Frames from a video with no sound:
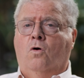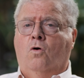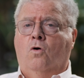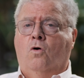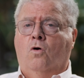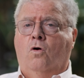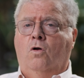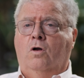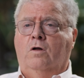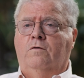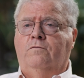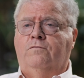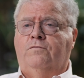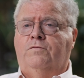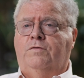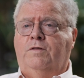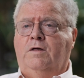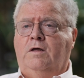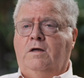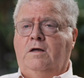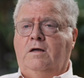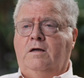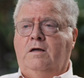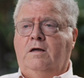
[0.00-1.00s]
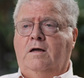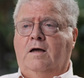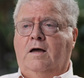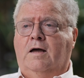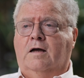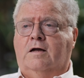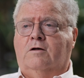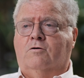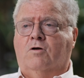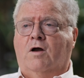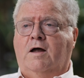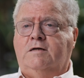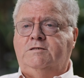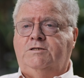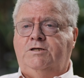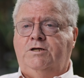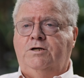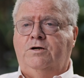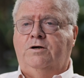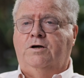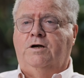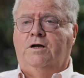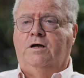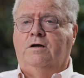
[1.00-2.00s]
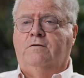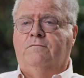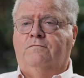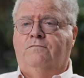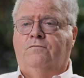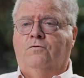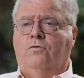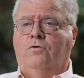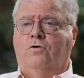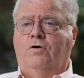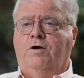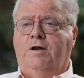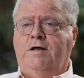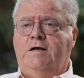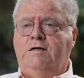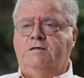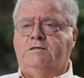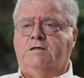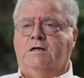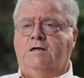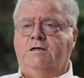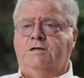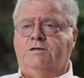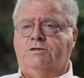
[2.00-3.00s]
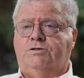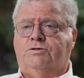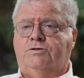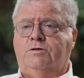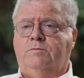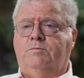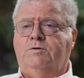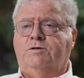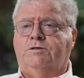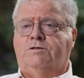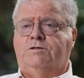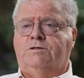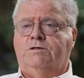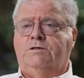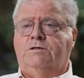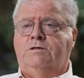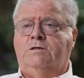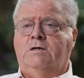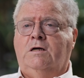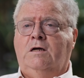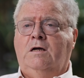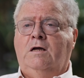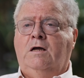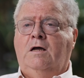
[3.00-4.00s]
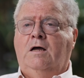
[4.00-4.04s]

all of the uh, criteria for an easily distributed,